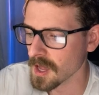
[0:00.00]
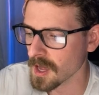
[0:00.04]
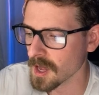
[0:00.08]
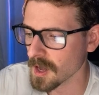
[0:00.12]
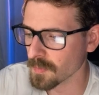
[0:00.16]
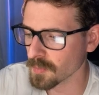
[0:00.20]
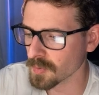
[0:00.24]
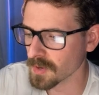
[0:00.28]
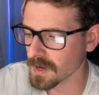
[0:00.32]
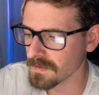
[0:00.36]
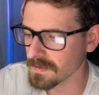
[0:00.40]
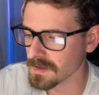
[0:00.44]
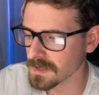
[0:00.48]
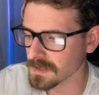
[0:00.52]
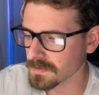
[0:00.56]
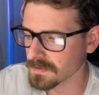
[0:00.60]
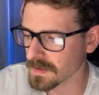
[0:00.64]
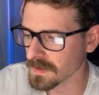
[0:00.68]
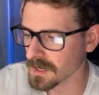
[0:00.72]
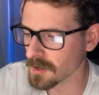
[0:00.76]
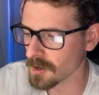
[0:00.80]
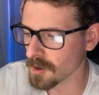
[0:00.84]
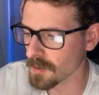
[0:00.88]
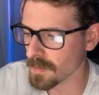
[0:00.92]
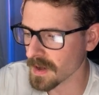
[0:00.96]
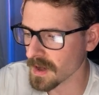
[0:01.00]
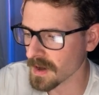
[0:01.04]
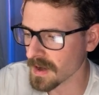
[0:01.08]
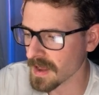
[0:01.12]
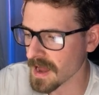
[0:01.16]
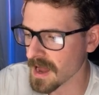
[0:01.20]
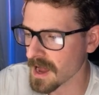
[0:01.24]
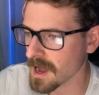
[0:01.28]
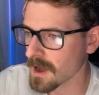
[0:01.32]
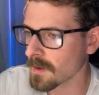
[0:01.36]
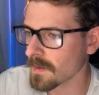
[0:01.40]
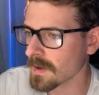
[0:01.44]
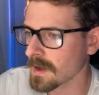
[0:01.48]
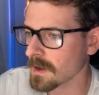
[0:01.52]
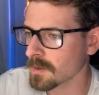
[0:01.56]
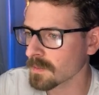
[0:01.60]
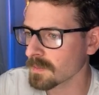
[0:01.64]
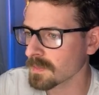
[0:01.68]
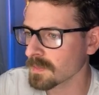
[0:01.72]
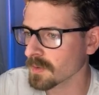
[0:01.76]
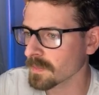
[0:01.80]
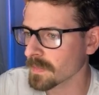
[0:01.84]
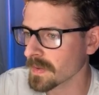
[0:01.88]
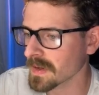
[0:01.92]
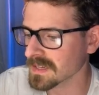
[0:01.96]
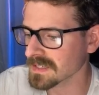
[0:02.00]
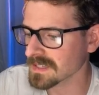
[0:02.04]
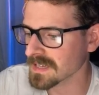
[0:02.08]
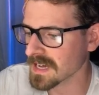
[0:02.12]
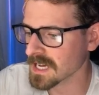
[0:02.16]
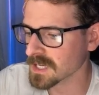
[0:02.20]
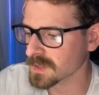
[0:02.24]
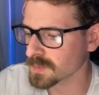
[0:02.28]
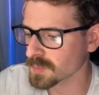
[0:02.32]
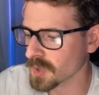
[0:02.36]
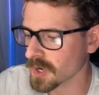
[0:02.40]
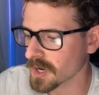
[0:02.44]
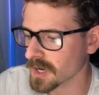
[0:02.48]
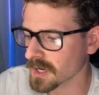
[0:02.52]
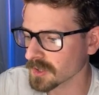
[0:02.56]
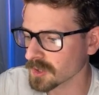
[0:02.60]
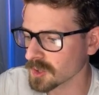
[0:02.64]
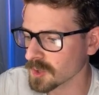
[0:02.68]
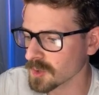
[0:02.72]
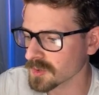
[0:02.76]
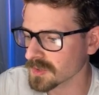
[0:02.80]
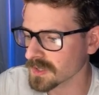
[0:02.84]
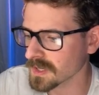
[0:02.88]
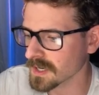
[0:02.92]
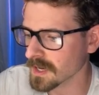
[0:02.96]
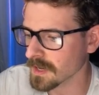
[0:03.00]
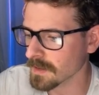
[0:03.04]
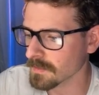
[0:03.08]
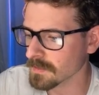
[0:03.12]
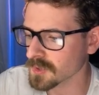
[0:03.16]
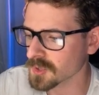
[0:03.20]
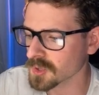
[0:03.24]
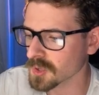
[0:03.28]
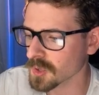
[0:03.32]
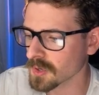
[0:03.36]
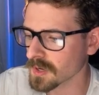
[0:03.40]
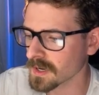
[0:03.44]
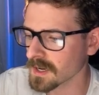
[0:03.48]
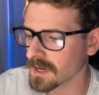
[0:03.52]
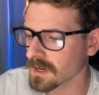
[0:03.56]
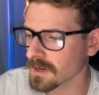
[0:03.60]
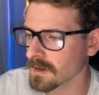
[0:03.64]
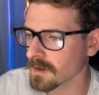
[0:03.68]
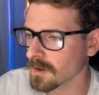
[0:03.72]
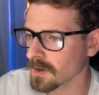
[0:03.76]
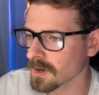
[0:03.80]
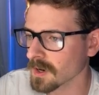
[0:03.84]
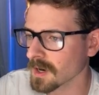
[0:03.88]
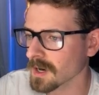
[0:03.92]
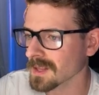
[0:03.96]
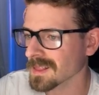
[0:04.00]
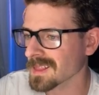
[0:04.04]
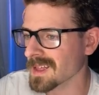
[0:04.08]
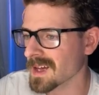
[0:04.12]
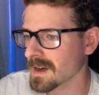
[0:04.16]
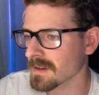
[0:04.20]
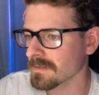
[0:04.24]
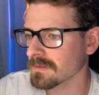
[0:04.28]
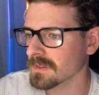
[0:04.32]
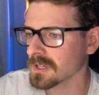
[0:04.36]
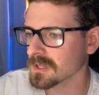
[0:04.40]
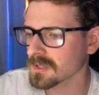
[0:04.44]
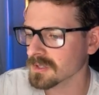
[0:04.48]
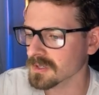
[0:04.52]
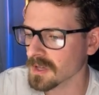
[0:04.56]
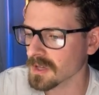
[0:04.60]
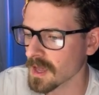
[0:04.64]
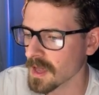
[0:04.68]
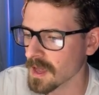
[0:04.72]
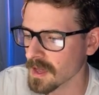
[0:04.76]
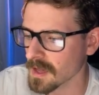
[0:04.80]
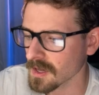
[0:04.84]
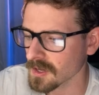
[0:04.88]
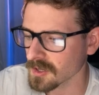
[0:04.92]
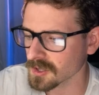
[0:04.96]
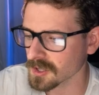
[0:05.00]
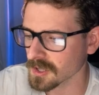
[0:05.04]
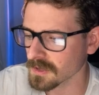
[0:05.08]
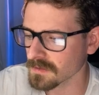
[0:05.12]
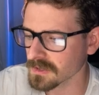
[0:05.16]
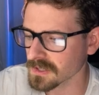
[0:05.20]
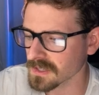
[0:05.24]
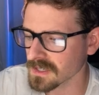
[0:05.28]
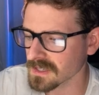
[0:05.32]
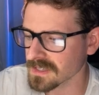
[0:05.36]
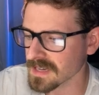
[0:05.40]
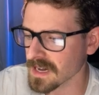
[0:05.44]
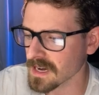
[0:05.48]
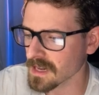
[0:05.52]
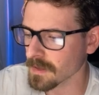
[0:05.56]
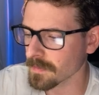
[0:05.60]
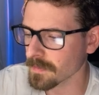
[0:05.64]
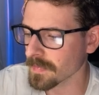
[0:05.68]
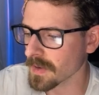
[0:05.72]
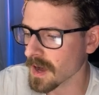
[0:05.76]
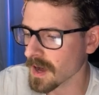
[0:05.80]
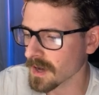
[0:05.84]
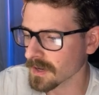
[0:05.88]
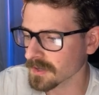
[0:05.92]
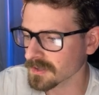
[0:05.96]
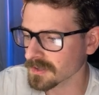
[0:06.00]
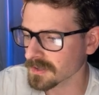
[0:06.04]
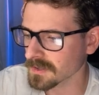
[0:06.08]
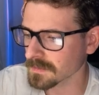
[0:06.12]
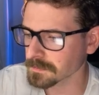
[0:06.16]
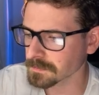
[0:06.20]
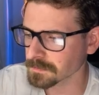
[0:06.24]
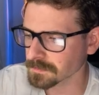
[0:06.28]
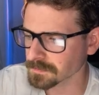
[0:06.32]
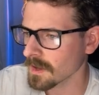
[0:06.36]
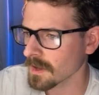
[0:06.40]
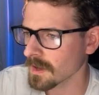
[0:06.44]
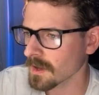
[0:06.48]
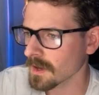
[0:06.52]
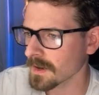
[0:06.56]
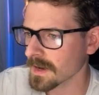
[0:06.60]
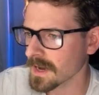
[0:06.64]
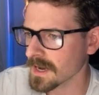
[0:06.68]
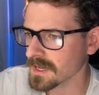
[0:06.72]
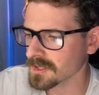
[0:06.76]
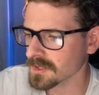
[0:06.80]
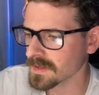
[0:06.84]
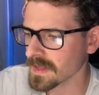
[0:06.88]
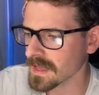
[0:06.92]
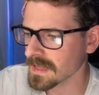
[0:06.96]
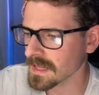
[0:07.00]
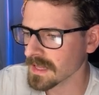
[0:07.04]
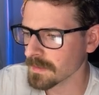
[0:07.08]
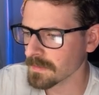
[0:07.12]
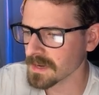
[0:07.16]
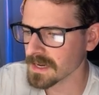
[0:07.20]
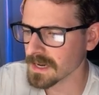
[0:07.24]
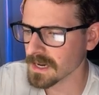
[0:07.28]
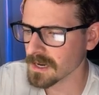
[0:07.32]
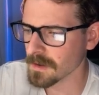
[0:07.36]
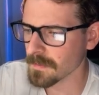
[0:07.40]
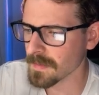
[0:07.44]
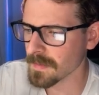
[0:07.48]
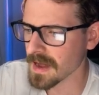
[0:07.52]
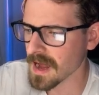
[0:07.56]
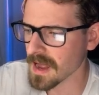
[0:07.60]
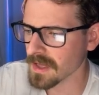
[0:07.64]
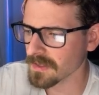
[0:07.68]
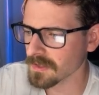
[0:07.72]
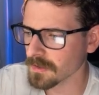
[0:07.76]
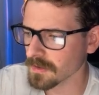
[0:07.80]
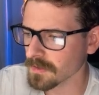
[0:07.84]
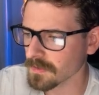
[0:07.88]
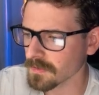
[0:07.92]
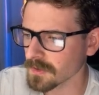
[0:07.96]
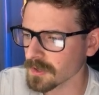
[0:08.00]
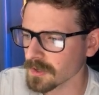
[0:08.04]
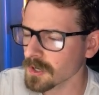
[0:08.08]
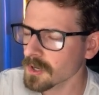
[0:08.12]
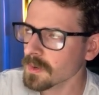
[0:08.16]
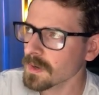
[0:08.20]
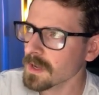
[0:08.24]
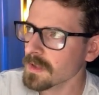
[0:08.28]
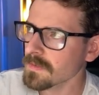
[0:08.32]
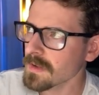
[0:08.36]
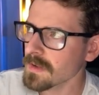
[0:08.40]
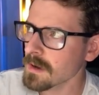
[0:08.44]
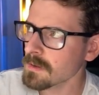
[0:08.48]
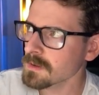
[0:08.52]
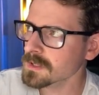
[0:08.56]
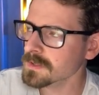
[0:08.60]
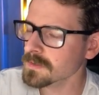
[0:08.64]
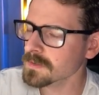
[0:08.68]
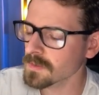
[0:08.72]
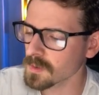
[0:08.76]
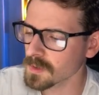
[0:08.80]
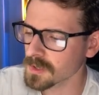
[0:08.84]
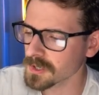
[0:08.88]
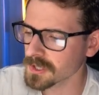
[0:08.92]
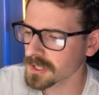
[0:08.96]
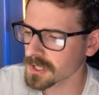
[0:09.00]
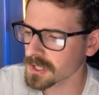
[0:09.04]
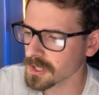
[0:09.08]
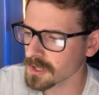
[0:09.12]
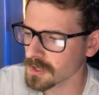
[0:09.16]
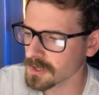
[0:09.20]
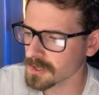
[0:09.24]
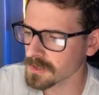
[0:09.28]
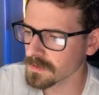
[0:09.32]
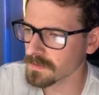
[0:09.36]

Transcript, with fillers: previous video about how I would build my SaaS product using a majority or a lot of these services out of the box. Okay, so that led me down a path of, you know, if I was forced to use a